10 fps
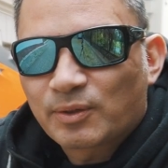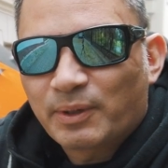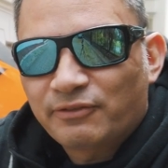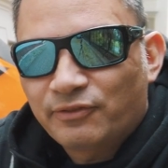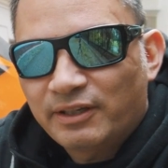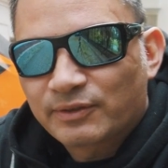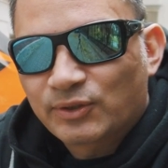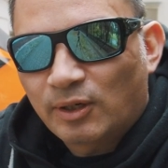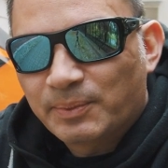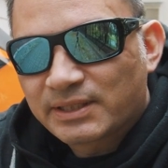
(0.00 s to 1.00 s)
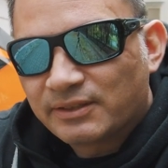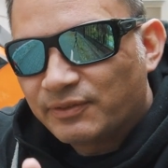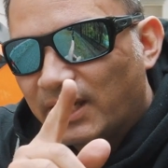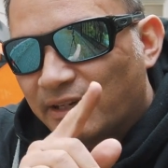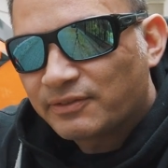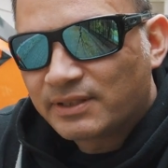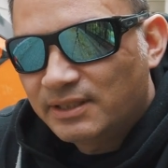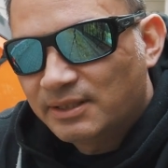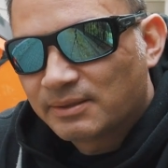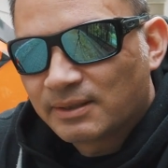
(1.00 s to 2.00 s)
of my favorite topics, if you have
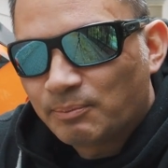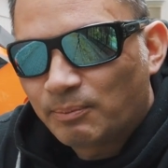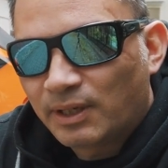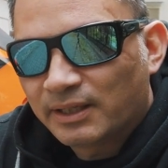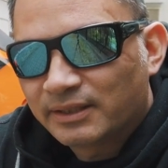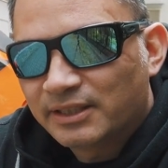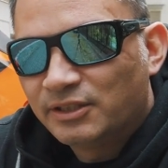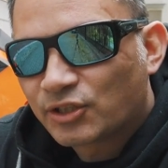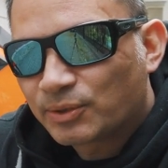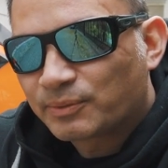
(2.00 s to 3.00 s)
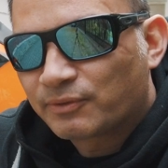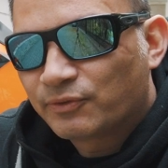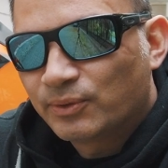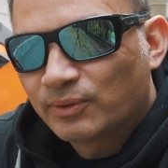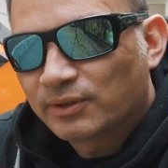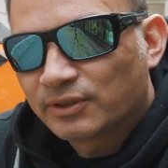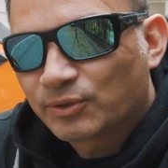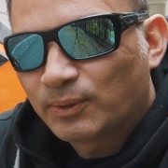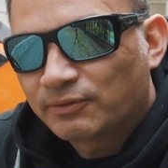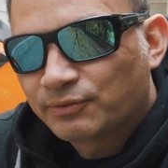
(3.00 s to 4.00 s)
seen my initial review on the
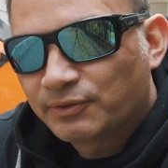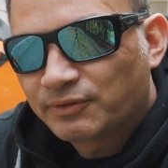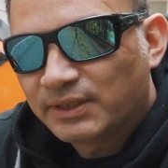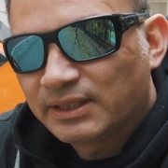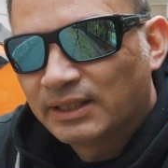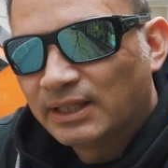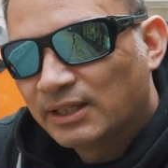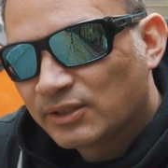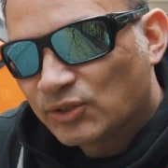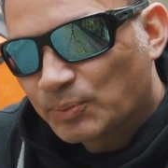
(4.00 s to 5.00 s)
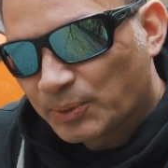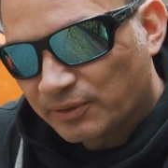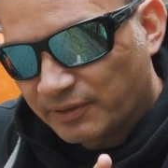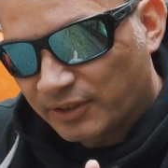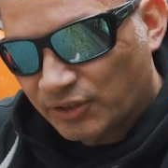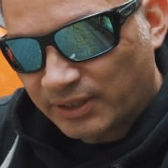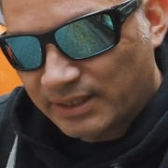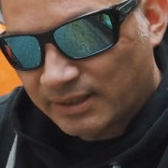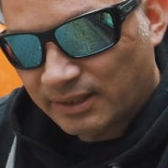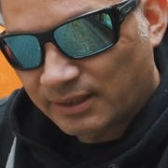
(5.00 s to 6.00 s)
1250 Super Adventure
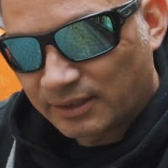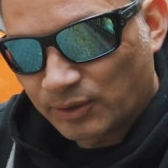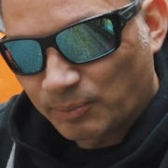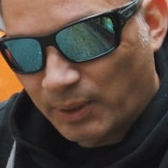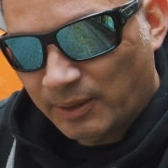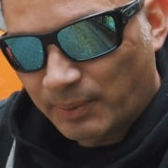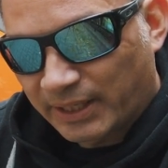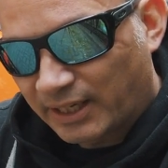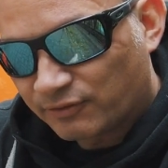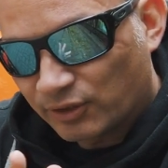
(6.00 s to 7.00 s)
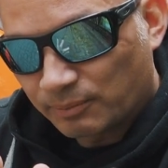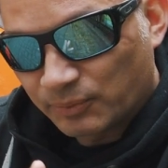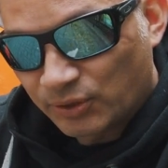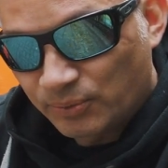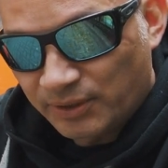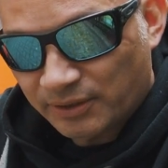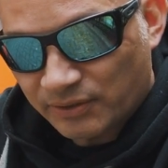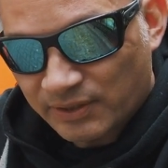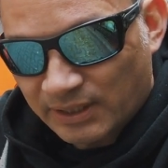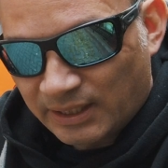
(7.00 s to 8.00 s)
S that I did on my bike after 2
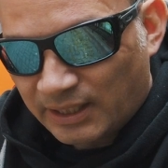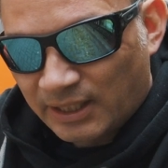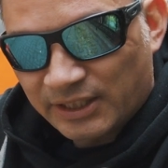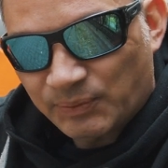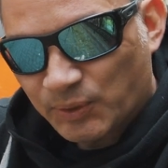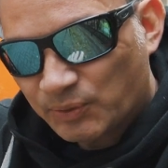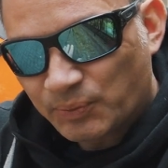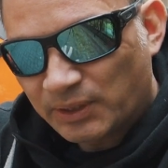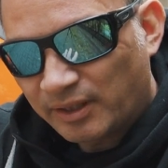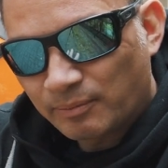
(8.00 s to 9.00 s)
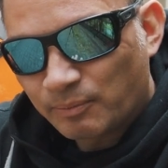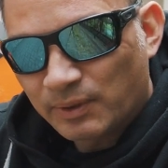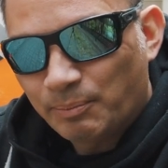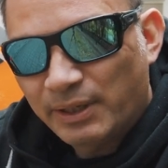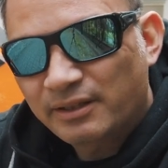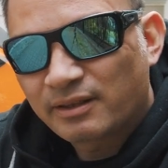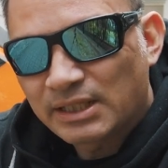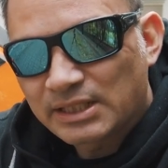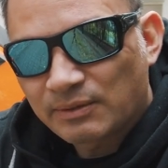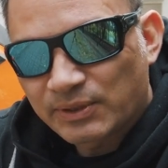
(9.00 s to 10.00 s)
years, there weren't really many
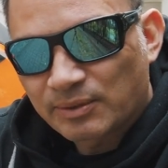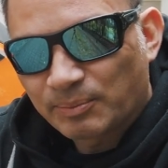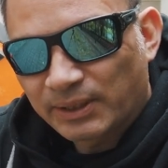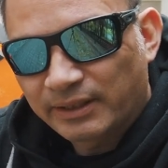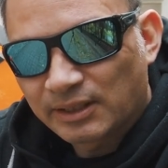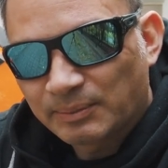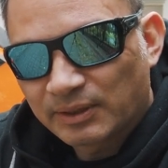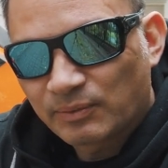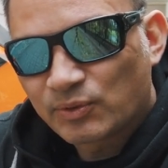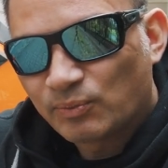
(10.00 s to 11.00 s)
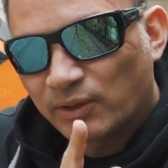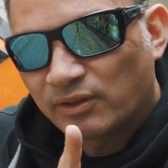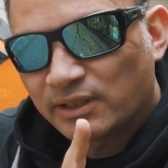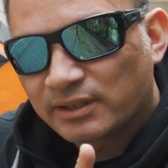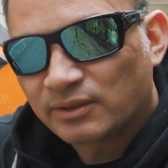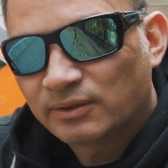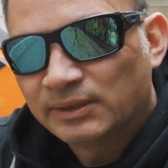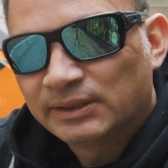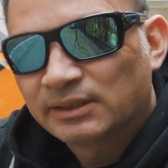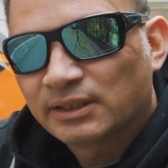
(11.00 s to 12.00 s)
things I was complaining about. There was one thing though
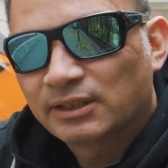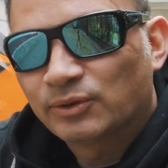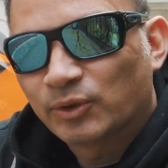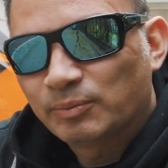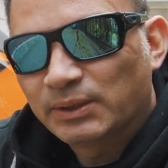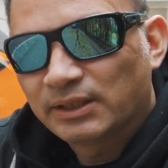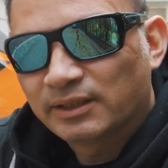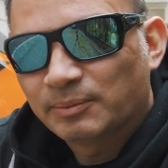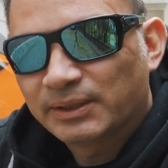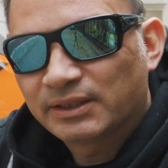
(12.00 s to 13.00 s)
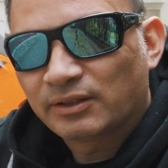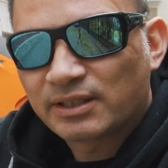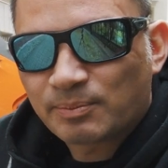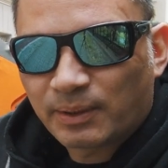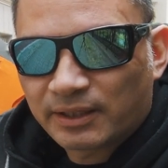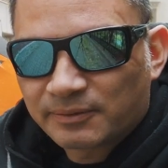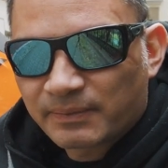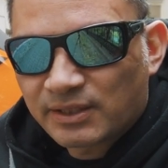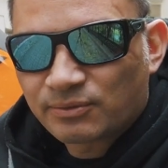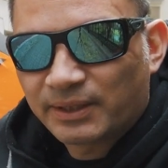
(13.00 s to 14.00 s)
that annoyed me a little bit. Now this bike
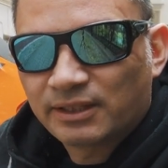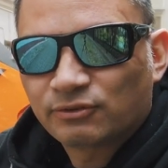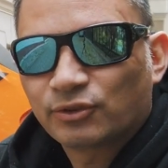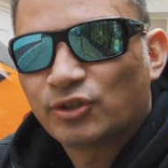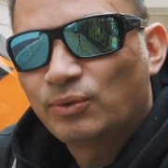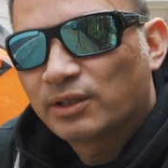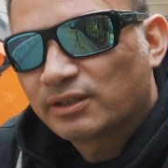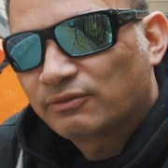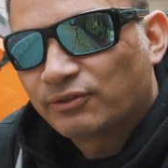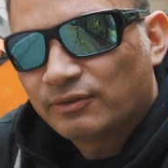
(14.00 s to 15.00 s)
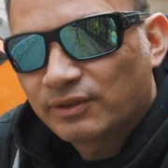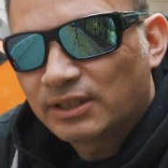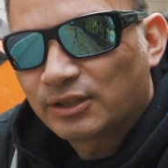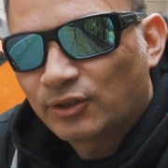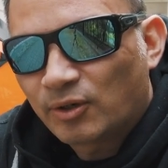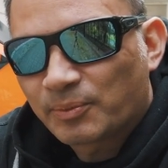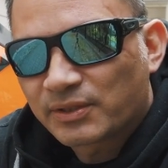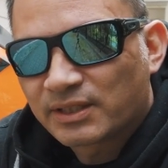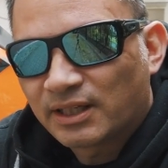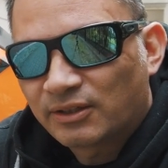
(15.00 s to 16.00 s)
is rated for 250
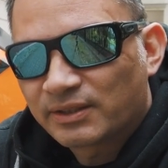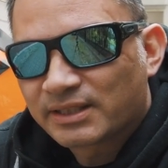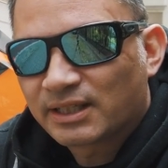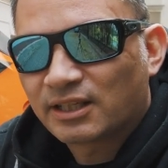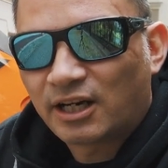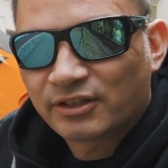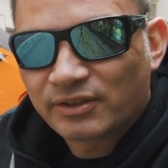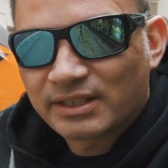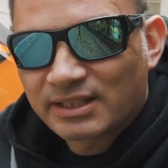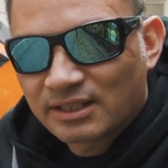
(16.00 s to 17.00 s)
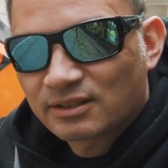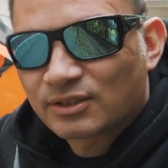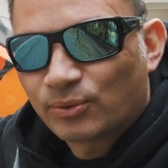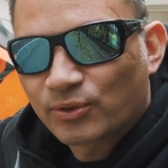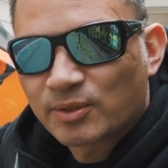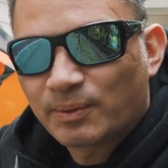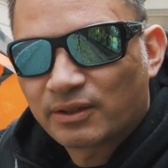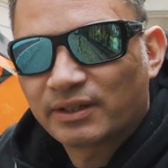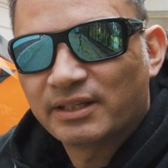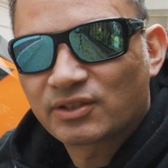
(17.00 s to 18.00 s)
kilometers an hour. It's got a 160
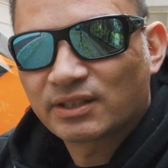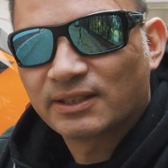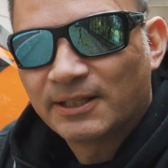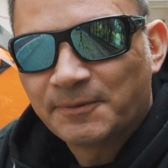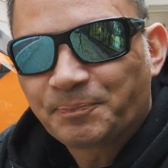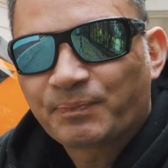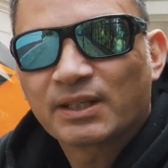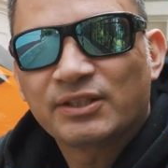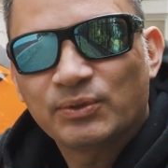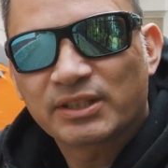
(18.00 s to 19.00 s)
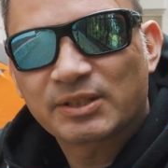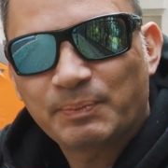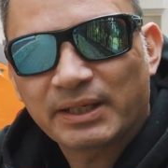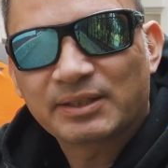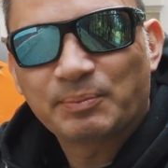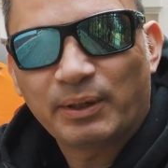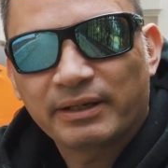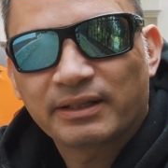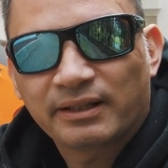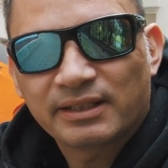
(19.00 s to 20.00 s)
horsepower engine. So you expect a bike
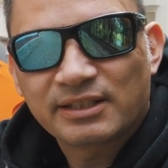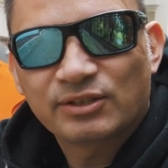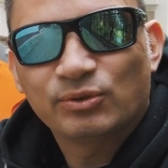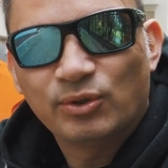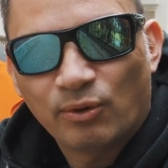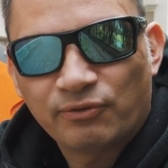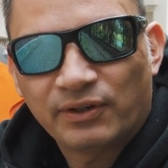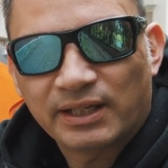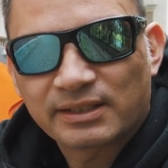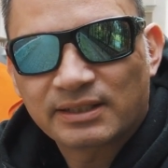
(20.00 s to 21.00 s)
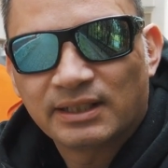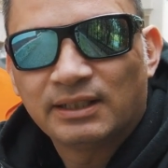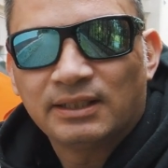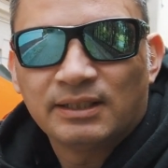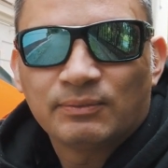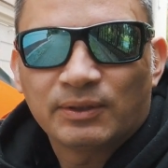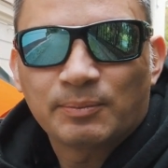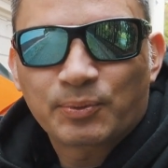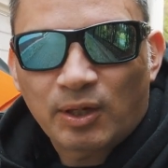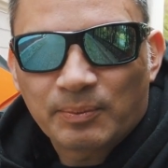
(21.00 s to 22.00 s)
like this to go fast. Well, the
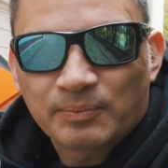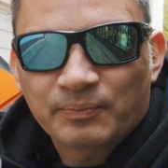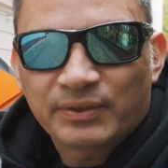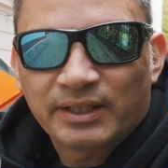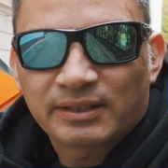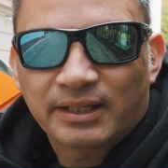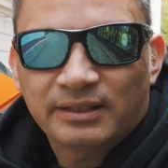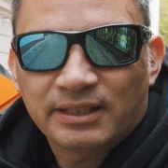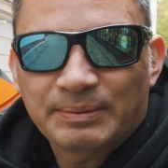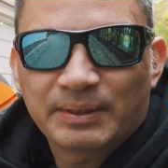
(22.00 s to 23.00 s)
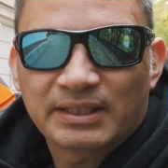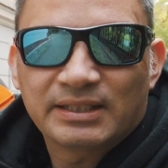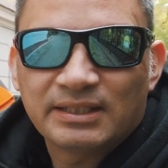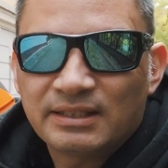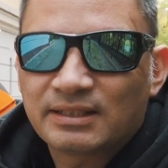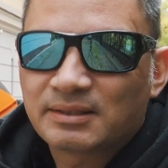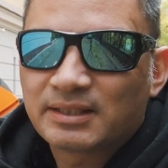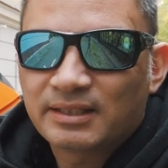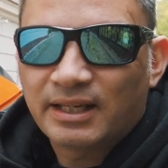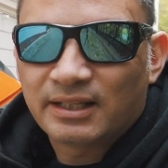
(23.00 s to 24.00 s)
problem that KTM had since
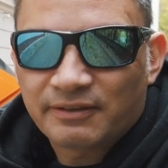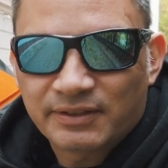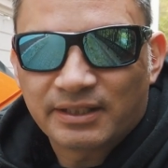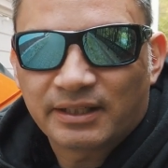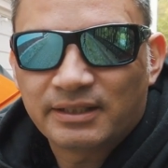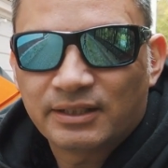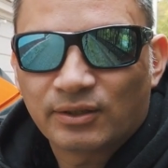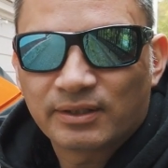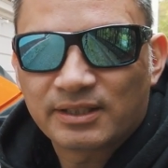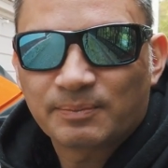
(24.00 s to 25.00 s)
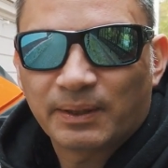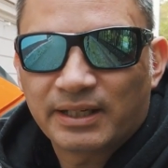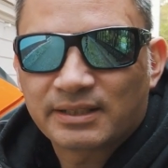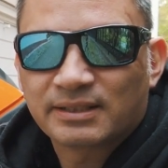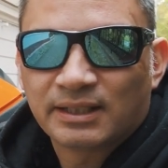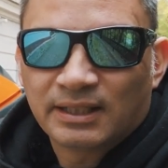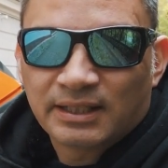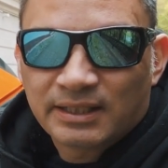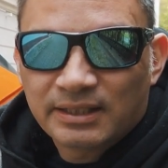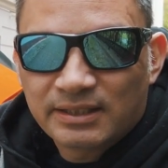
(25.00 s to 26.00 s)
the 1190 on these bikes
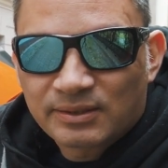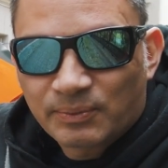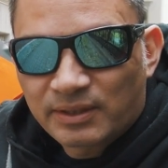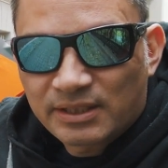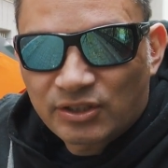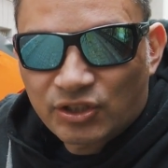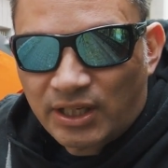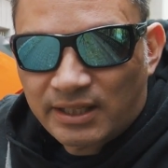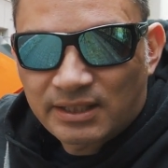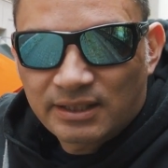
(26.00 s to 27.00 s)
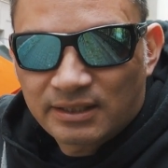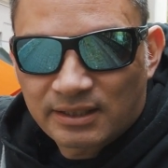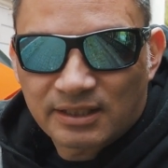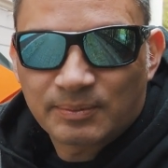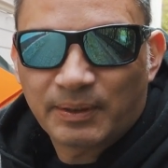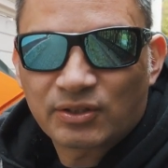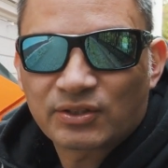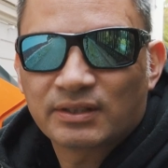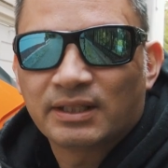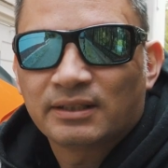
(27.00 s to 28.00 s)
is with this chassis and the
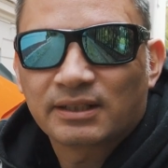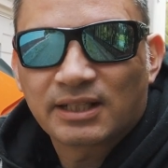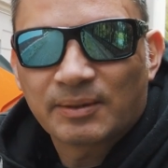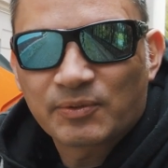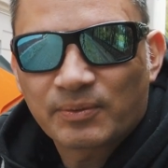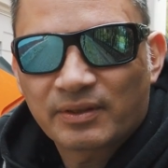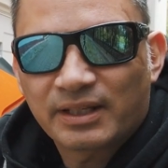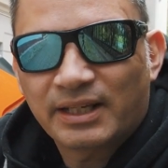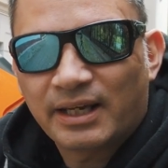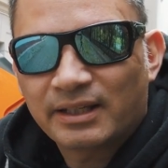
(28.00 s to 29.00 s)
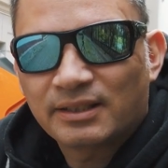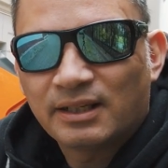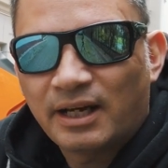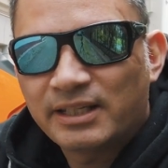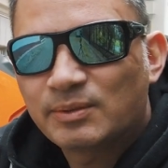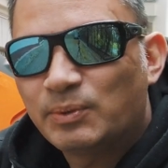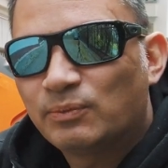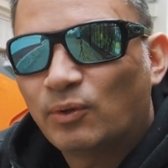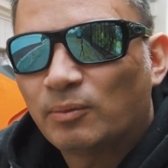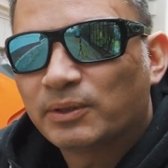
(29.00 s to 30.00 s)
suspension that it comes with, that it had high-speed
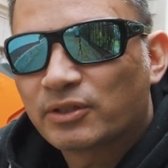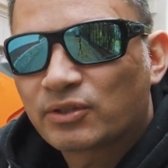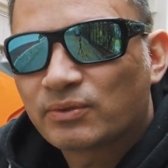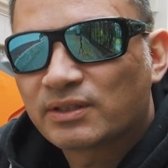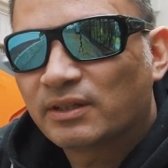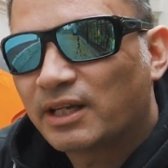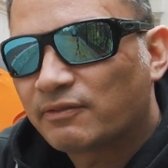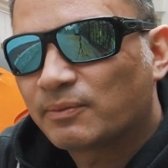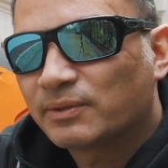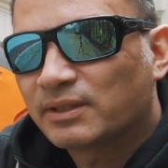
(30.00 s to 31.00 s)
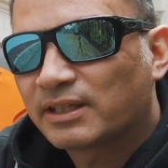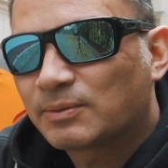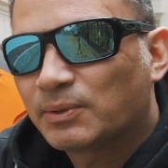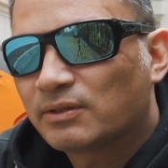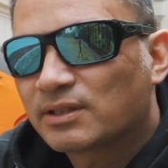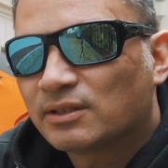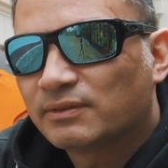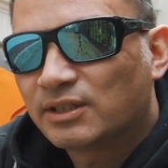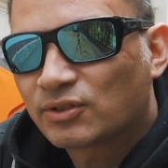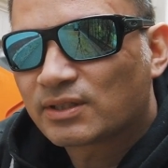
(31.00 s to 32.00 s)
wobble issues. Not everyone experienced
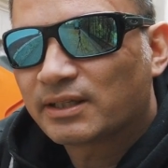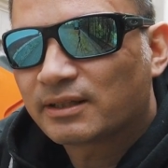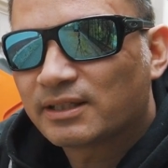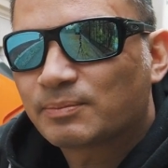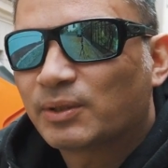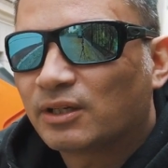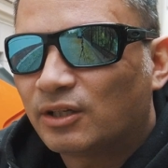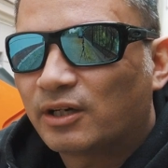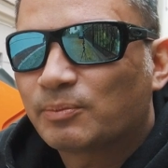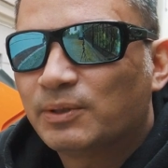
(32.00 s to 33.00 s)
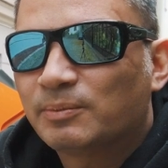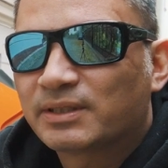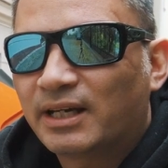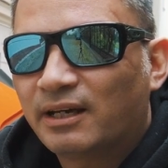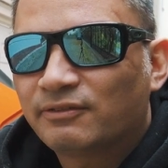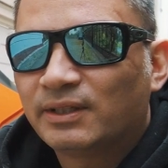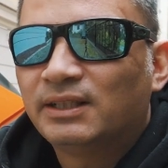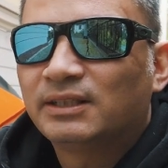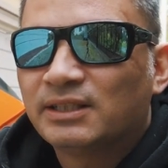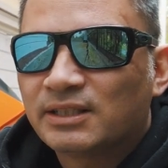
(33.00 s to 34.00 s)
issues like this, but a lot of people have.
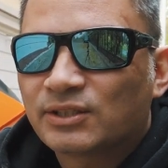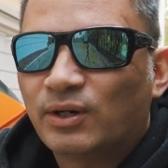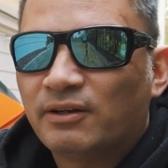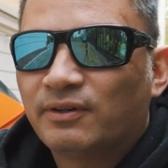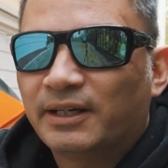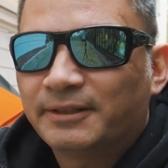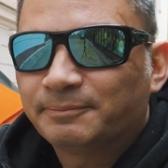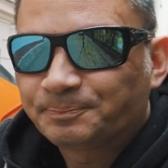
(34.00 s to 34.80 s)
So have I.